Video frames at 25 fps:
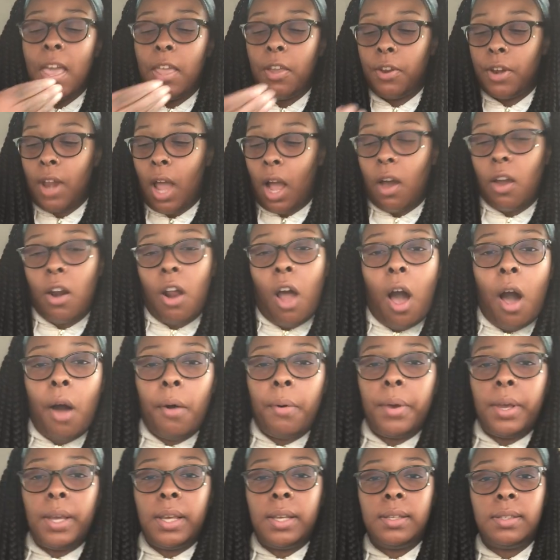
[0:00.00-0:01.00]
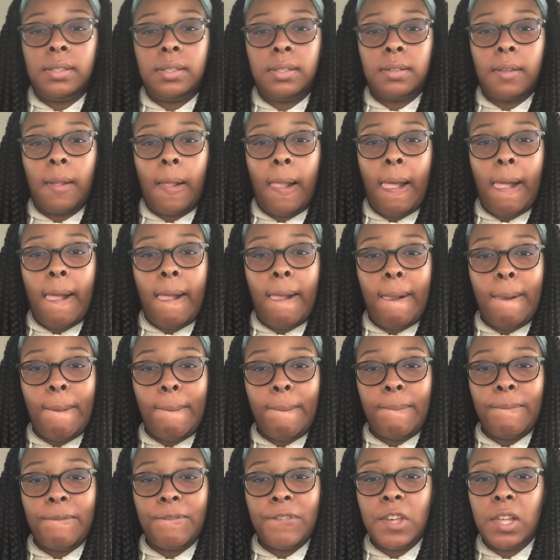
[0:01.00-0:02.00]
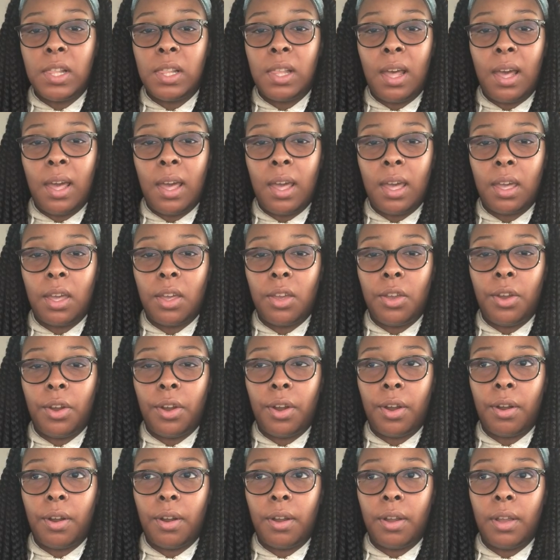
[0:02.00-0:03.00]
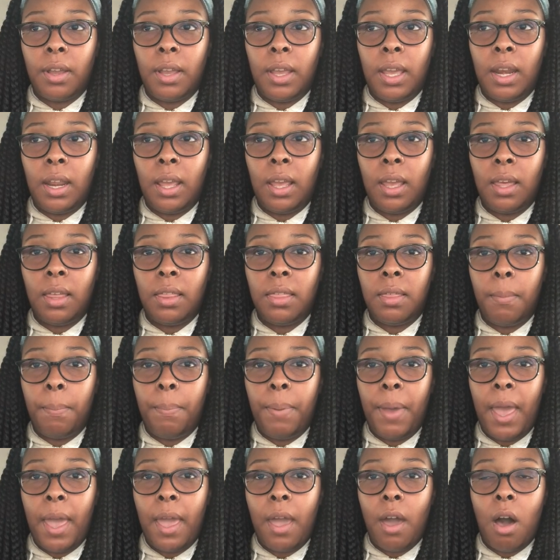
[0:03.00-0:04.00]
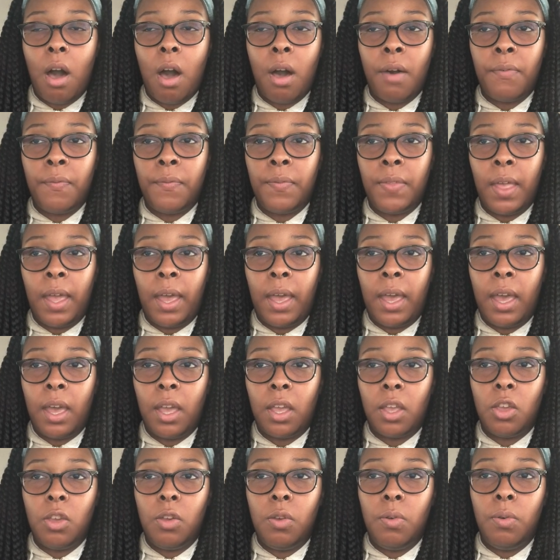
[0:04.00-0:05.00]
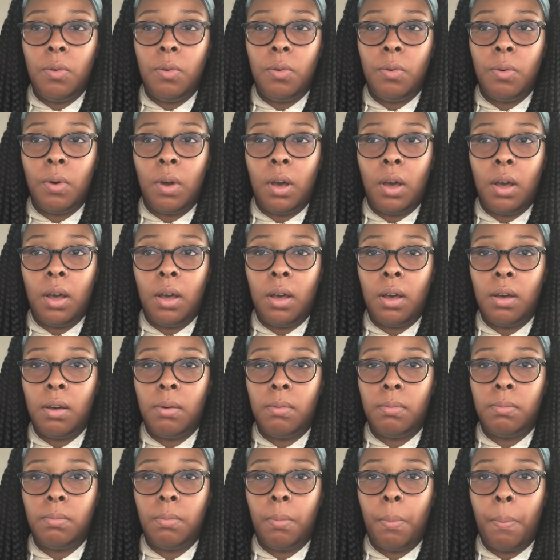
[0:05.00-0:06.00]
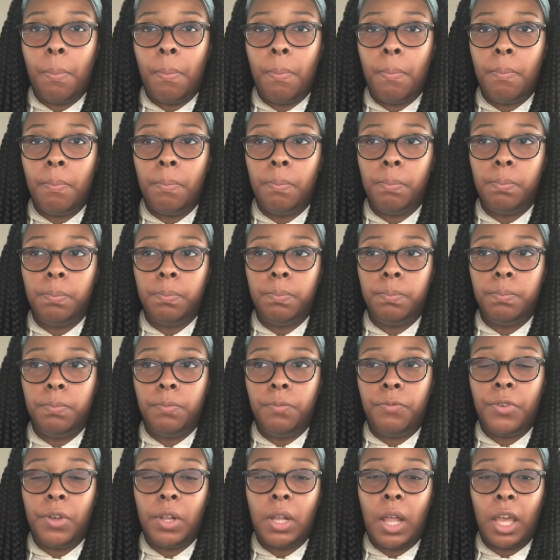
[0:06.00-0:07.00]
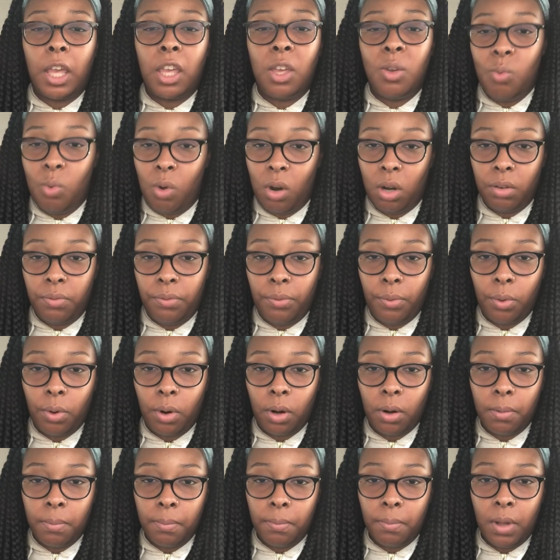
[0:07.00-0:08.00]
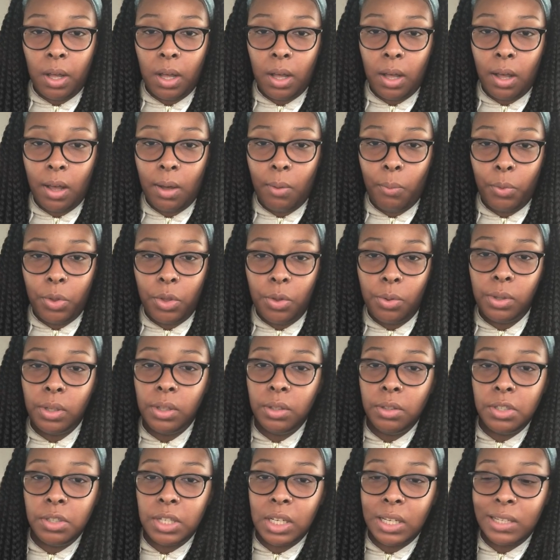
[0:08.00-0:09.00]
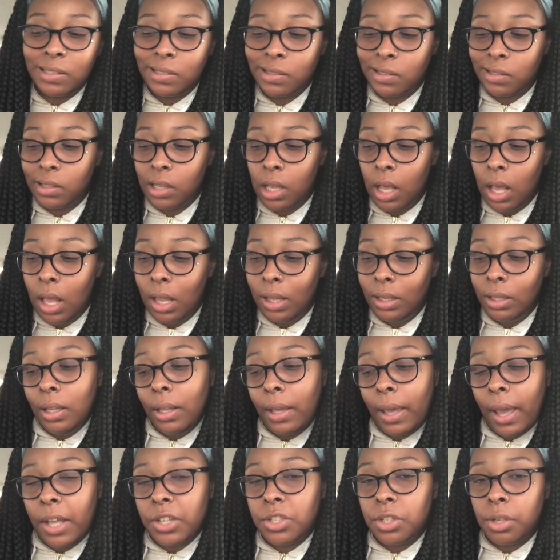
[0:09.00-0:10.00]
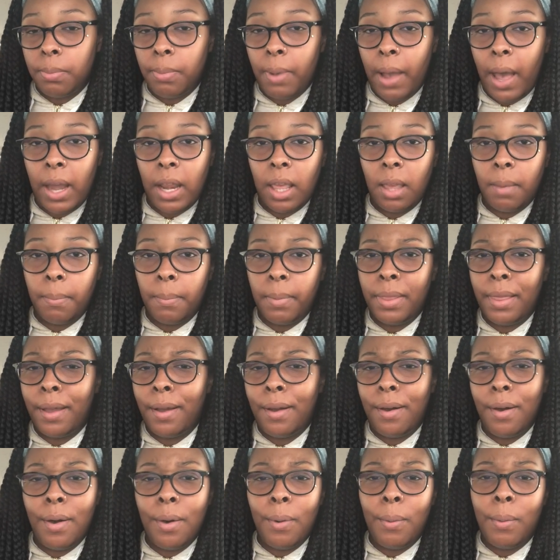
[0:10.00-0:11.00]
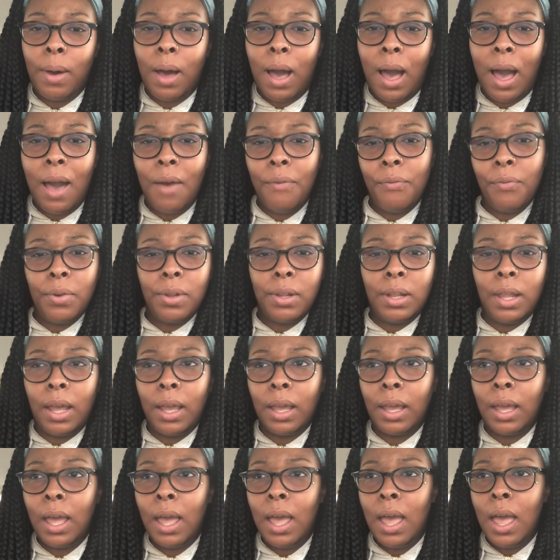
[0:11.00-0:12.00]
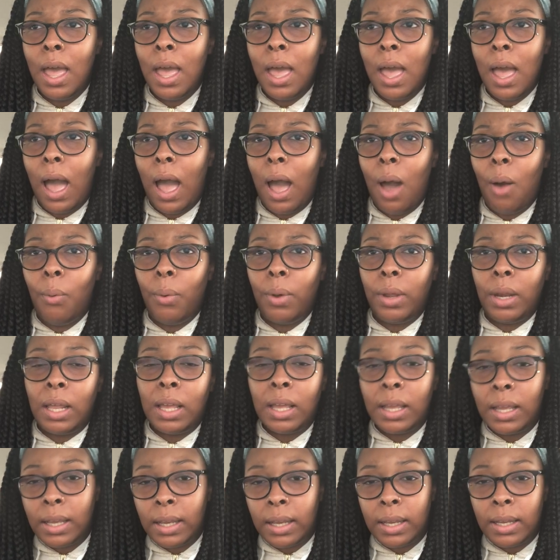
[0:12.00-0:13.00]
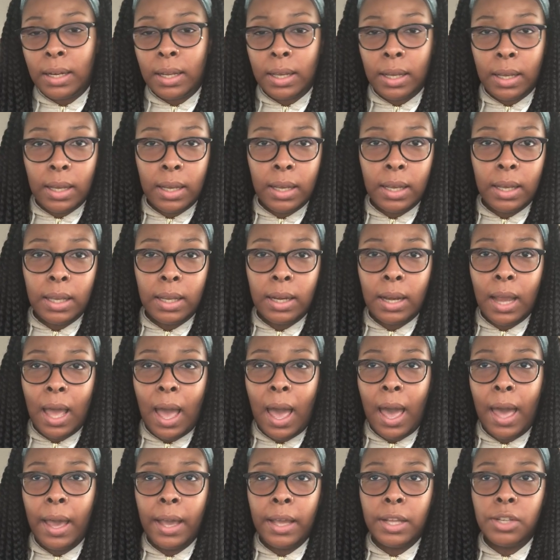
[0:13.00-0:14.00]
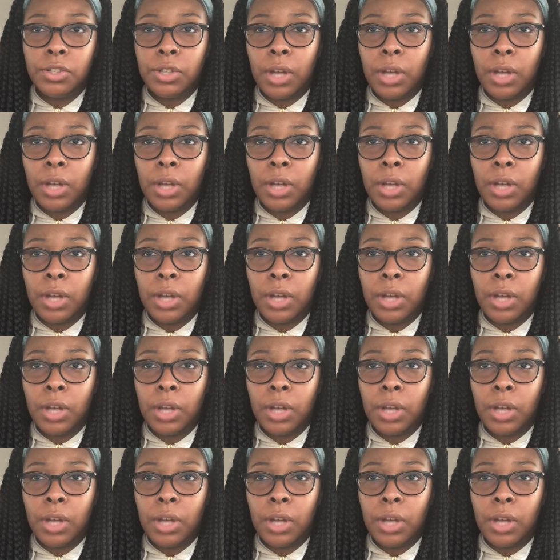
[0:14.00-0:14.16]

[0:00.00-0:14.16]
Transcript: You're not going to always feel like you're getting the payoff that you feel like you worked for, when you just look at your body and be like, oh, well, I feel like I went in and I